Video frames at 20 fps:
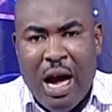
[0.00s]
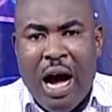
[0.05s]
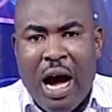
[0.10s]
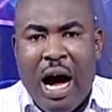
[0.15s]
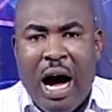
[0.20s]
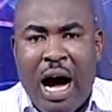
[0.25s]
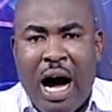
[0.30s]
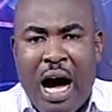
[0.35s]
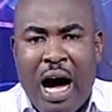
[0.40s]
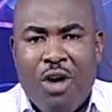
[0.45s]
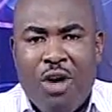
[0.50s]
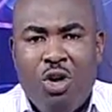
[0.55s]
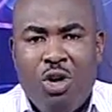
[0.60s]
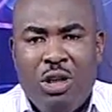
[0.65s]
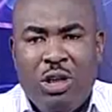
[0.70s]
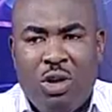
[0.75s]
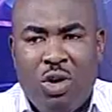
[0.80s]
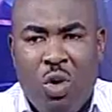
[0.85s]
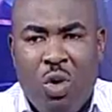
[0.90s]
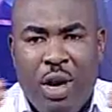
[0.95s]
How are you
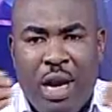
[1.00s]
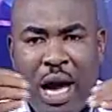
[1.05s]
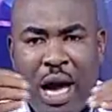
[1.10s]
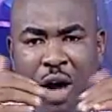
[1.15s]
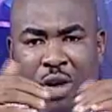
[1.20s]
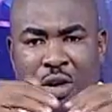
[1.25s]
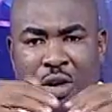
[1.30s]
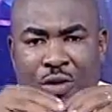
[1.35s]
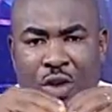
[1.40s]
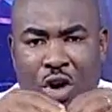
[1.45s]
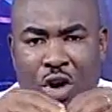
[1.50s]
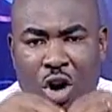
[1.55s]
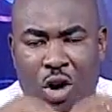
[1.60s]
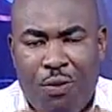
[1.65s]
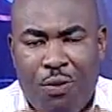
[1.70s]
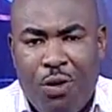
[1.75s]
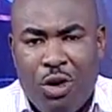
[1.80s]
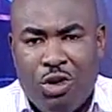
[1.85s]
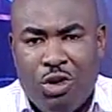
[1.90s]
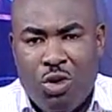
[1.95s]
going out of your
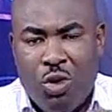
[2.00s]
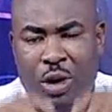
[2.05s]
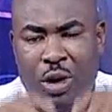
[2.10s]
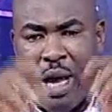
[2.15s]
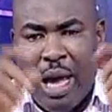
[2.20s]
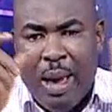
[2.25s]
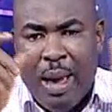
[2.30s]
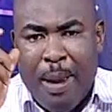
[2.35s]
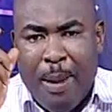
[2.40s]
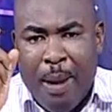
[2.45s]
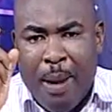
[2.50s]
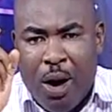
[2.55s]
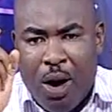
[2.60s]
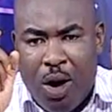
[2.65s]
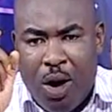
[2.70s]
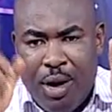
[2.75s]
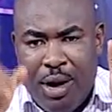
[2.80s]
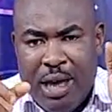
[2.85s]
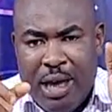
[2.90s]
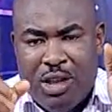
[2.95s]
comfort zone,
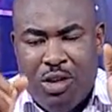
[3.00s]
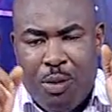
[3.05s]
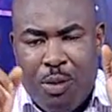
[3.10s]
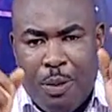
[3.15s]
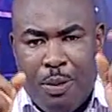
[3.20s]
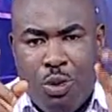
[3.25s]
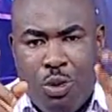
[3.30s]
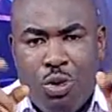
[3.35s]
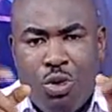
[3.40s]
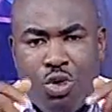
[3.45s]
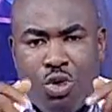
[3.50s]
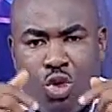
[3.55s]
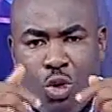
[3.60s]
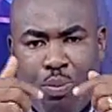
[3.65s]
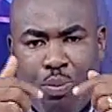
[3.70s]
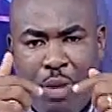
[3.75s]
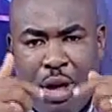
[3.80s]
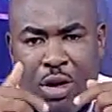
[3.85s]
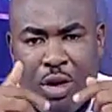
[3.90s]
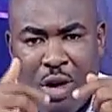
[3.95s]
connecting people to
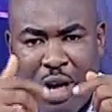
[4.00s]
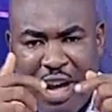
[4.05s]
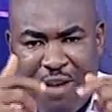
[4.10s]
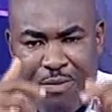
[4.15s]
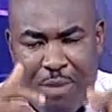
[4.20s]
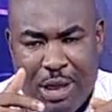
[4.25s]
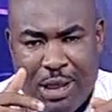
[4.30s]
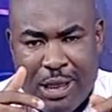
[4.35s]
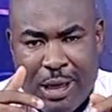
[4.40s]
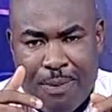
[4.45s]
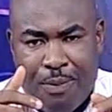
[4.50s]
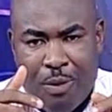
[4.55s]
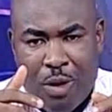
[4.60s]
make your life better?